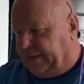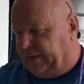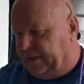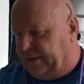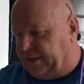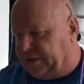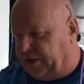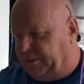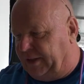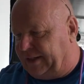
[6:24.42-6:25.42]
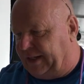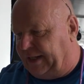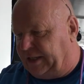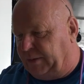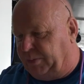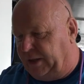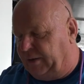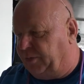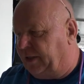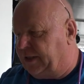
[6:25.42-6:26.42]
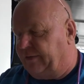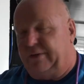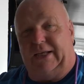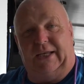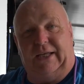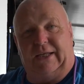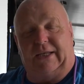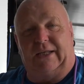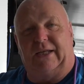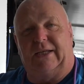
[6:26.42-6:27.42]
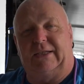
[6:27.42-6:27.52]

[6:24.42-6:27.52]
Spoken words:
Oh, streaming at 1080p, impressive. Yeah,